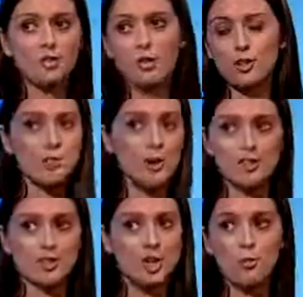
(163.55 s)
you're not
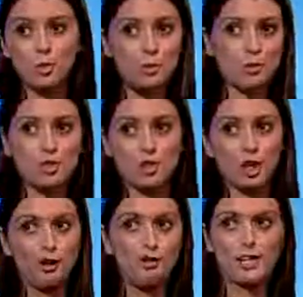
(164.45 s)
expected to know what you want to
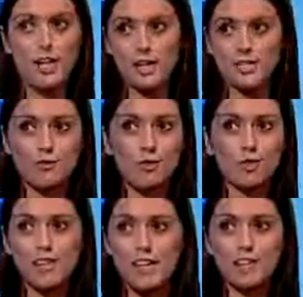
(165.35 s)
do for the next
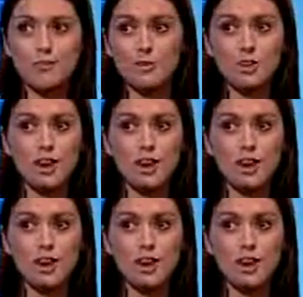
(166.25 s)
40 years of